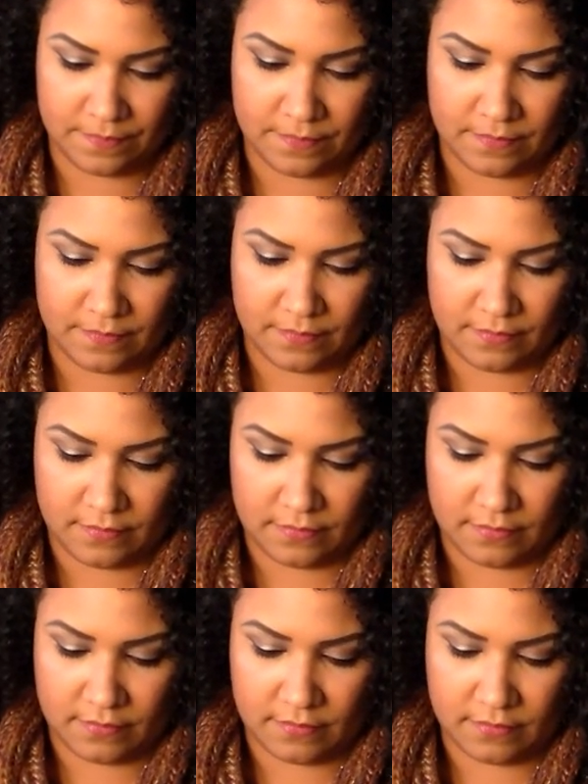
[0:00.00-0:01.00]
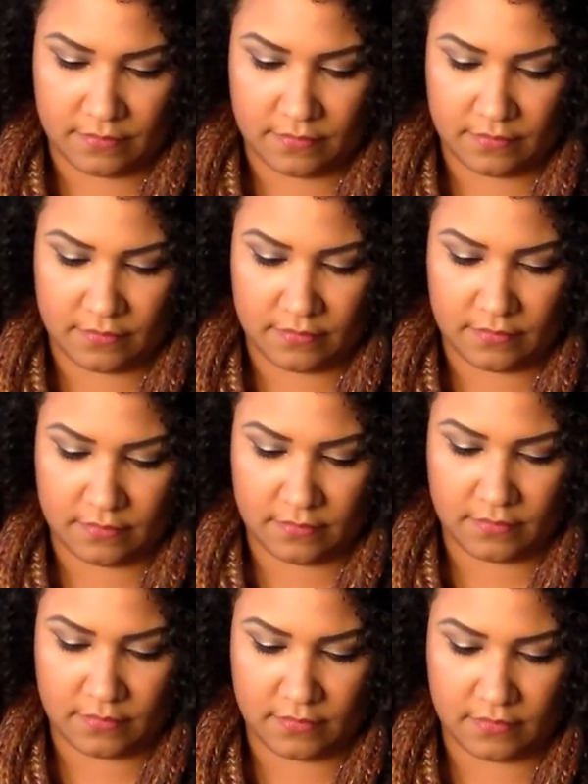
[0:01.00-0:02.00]

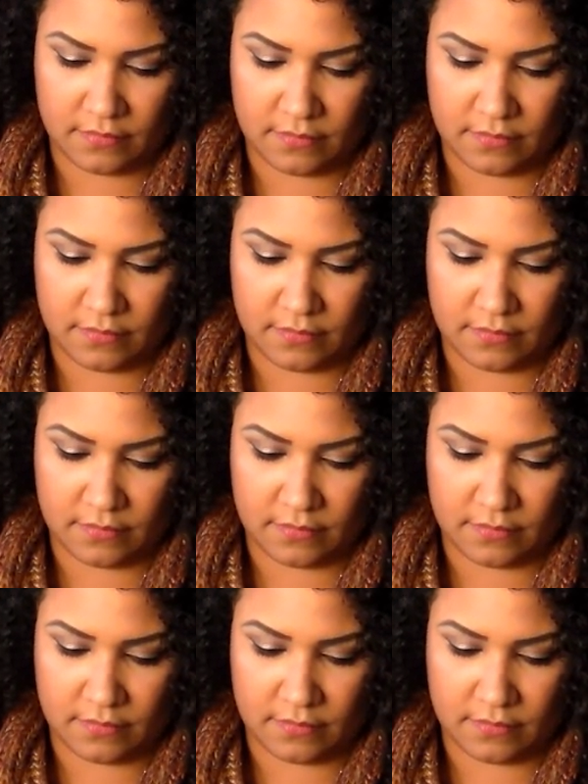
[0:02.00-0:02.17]
Nobody speaks.